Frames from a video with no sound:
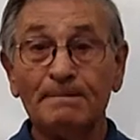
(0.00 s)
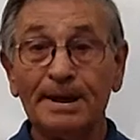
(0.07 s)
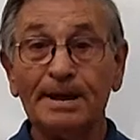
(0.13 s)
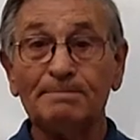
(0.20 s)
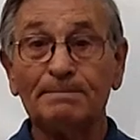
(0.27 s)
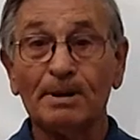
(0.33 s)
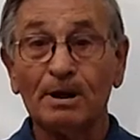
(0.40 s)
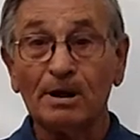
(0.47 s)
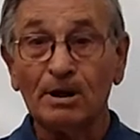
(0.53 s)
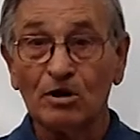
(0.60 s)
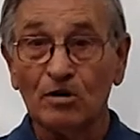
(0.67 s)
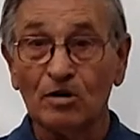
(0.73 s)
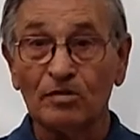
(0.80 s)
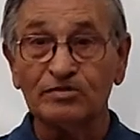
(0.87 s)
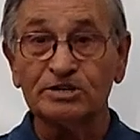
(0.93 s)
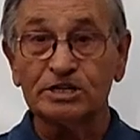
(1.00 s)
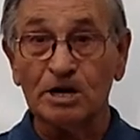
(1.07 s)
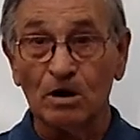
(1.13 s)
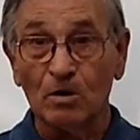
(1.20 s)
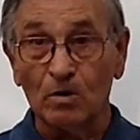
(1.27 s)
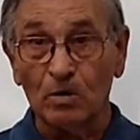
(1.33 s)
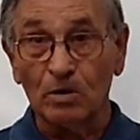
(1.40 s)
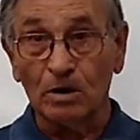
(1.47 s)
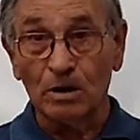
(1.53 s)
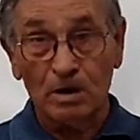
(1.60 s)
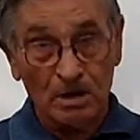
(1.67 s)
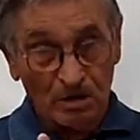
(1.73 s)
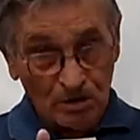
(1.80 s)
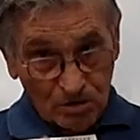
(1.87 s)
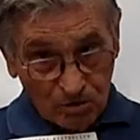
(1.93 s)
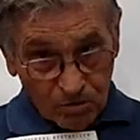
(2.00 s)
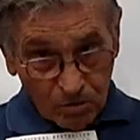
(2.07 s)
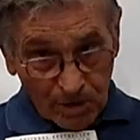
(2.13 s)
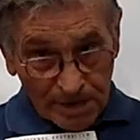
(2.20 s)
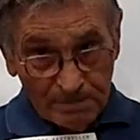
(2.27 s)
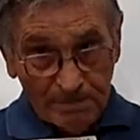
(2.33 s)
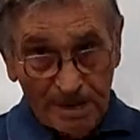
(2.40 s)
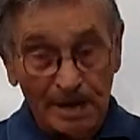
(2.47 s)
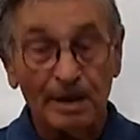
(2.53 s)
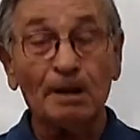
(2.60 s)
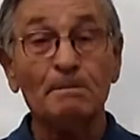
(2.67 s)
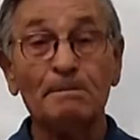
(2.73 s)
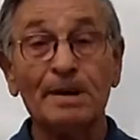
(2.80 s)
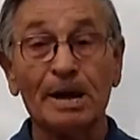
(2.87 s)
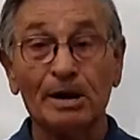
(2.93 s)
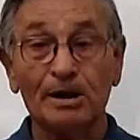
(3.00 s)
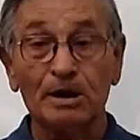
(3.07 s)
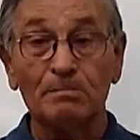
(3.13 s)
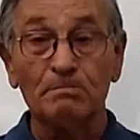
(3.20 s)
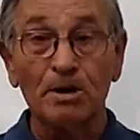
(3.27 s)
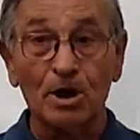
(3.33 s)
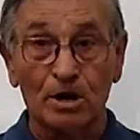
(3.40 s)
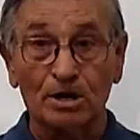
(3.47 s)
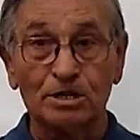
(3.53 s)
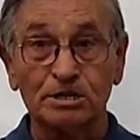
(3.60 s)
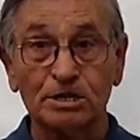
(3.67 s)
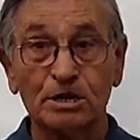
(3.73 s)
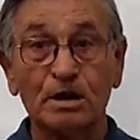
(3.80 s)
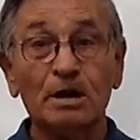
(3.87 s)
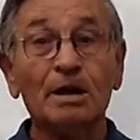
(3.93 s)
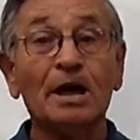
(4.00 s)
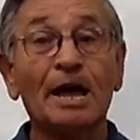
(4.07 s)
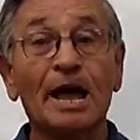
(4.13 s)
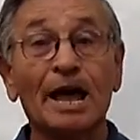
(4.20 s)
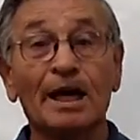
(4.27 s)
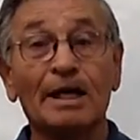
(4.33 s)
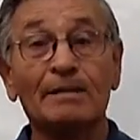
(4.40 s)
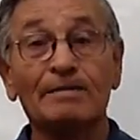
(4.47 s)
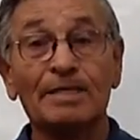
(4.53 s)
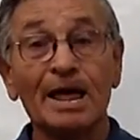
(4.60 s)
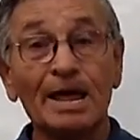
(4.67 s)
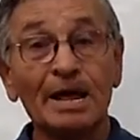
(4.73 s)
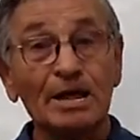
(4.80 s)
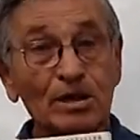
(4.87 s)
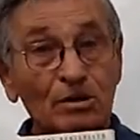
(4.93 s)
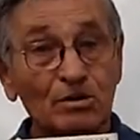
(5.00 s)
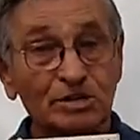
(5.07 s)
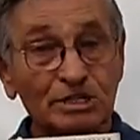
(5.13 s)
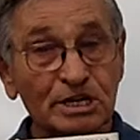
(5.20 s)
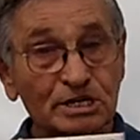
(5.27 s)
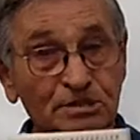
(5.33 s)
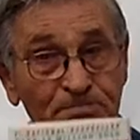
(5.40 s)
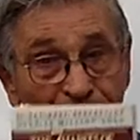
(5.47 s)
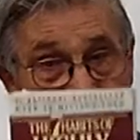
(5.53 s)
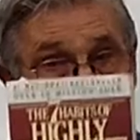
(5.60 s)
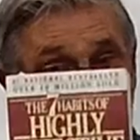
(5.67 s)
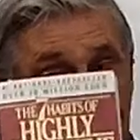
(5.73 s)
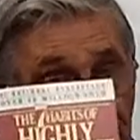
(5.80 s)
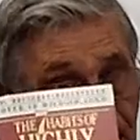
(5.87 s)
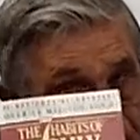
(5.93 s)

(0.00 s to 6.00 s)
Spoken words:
People who have sold 20 million books. And they use this method,